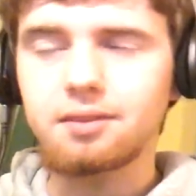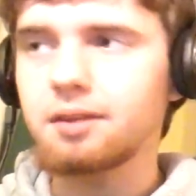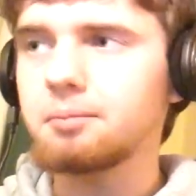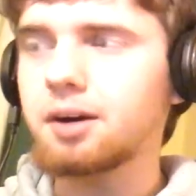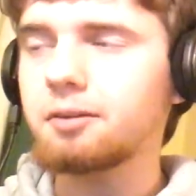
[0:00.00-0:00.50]

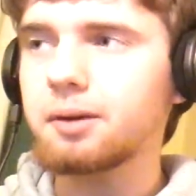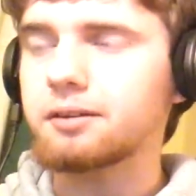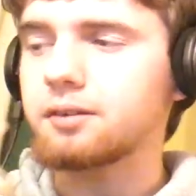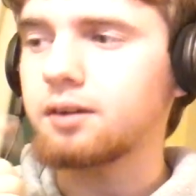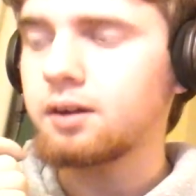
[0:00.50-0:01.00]
It might have
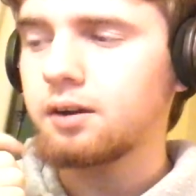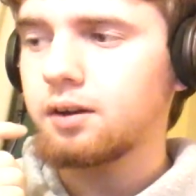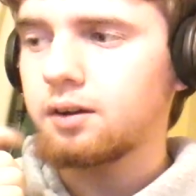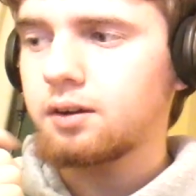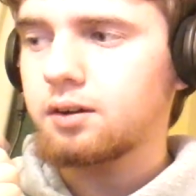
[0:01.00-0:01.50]
been.
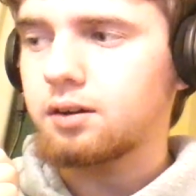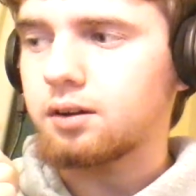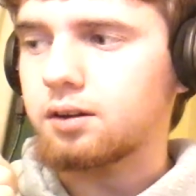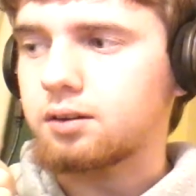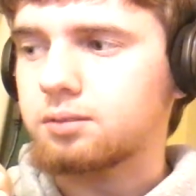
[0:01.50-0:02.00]

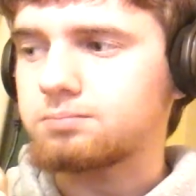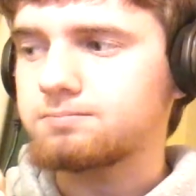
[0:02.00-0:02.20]
I